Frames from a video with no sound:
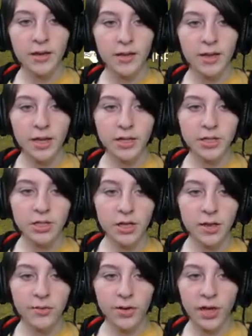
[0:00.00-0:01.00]
Yes,
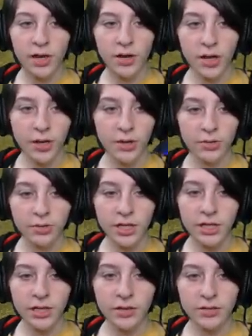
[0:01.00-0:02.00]
I will carry you,
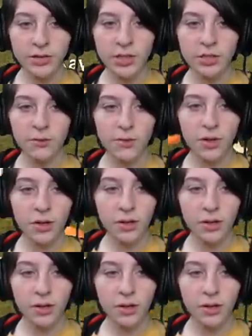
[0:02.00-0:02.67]
tiny little squirrel.